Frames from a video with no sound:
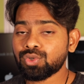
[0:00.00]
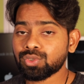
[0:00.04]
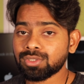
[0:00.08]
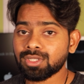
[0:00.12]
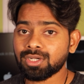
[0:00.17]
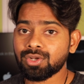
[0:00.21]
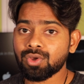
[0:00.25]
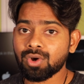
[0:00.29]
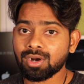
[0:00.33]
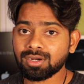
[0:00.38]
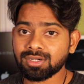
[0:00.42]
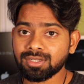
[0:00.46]
to
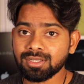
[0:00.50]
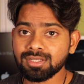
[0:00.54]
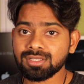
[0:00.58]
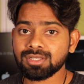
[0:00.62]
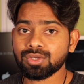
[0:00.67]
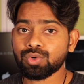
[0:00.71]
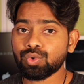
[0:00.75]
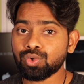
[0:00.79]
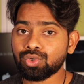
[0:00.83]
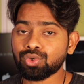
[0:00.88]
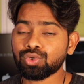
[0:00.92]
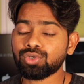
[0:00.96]
the doctors
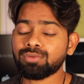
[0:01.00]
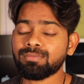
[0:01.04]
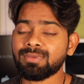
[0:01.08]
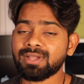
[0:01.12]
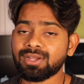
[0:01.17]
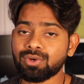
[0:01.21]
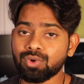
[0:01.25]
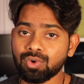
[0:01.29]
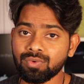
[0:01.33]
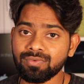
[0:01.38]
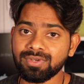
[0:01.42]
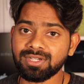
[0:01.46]
who took my
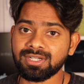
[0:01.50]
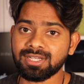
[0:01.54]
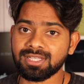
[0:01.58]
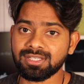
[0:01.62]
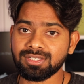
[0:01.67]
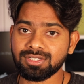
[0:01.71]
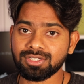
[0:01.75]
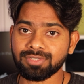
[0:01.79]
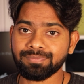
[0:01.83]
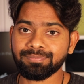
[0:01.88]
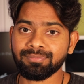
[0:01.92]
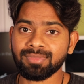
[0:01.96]
COVID
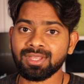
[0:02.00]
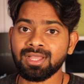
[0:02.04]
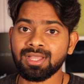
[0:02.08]
test.